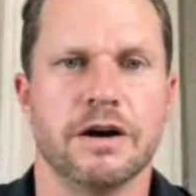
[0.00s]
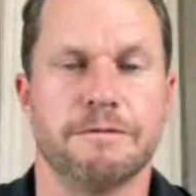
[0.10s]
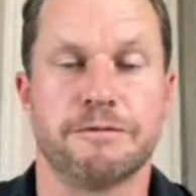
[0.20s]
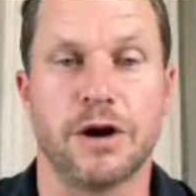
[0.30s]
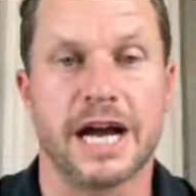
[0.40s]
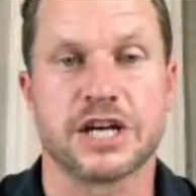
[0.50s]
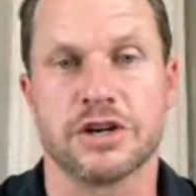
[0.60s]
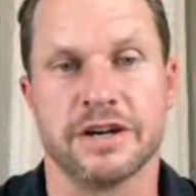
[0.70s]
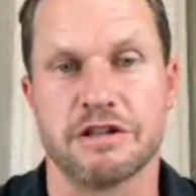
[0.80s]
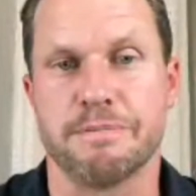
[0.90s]
fracture in
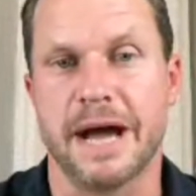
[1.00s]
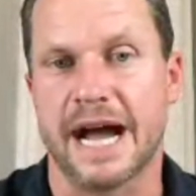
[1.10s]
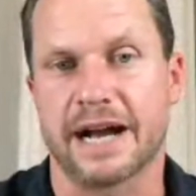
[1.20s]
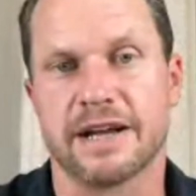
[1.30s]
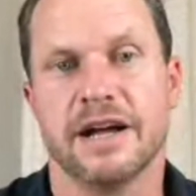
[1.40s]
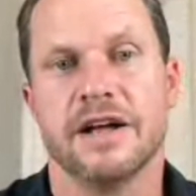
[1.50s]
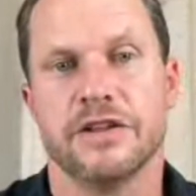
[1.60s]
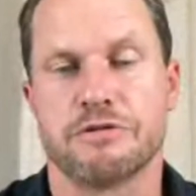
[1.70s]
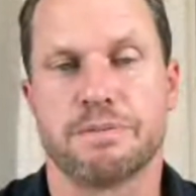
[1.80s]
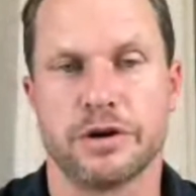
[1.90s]
his back
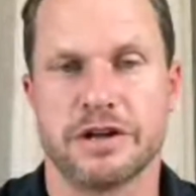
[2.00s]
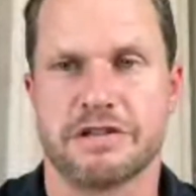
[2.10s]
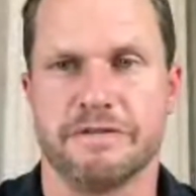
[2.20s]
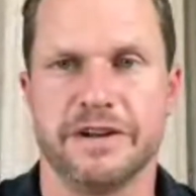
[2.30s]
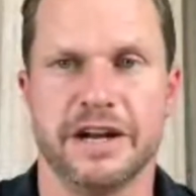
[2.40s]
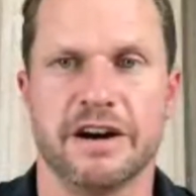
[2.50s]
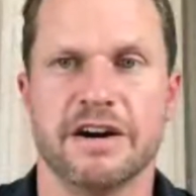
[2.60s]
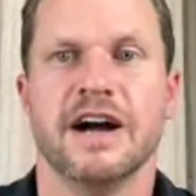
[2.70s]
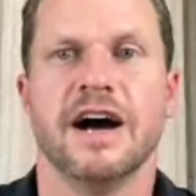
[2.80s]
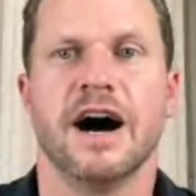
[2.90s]
that's pretty severe.
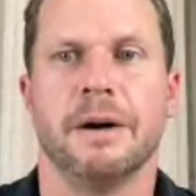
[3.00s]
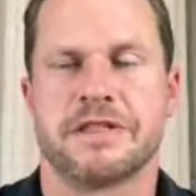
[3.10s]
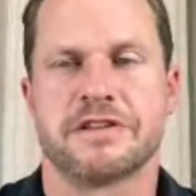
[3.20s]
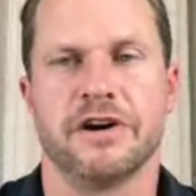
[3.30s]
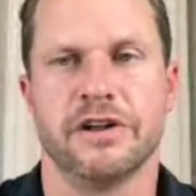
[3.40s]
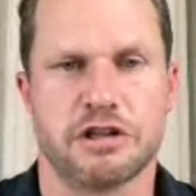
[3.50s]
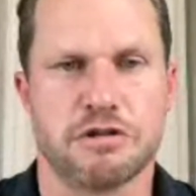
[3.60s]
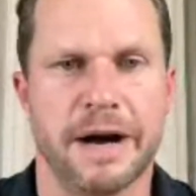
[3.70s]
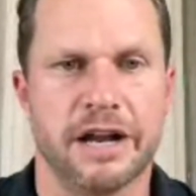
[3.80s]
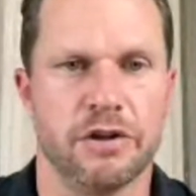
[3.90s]
It's called a
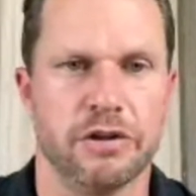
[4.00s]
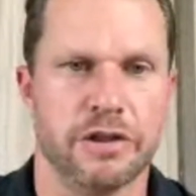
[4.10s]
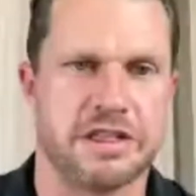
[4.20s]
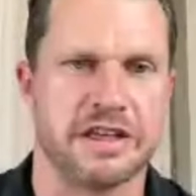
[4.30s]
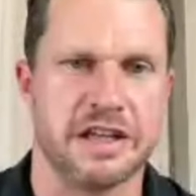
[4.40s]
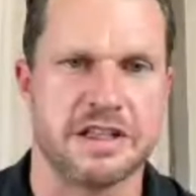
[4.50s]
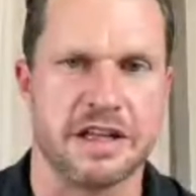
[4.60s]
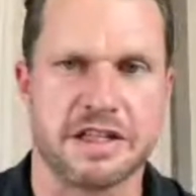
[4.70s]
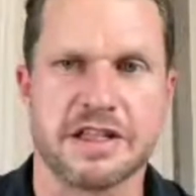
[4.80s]
spondylolisthesis.